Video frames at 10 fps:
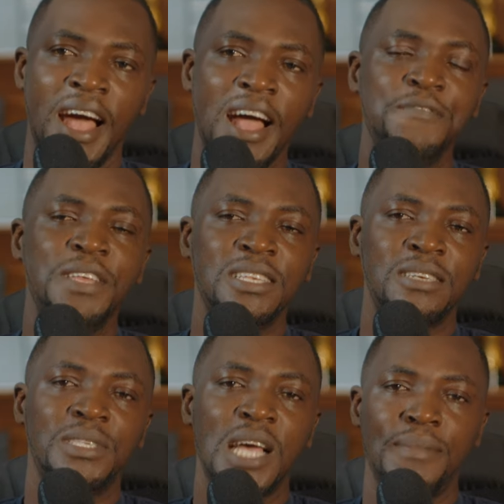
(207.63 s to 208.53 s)
After
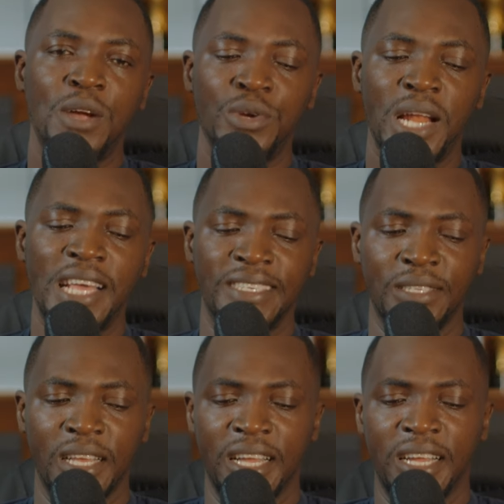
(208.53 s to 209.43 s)
some time, I
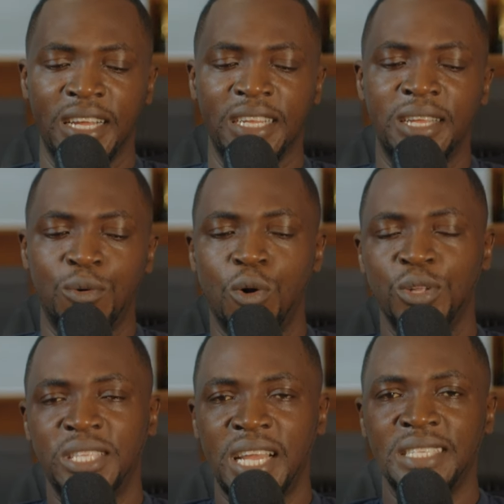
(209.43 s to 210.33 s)
realized the
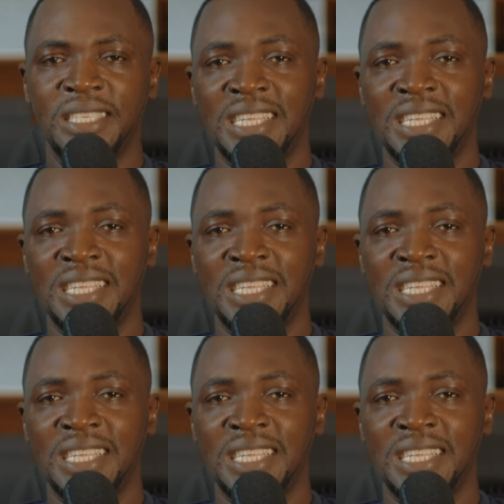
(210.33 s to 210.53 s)
content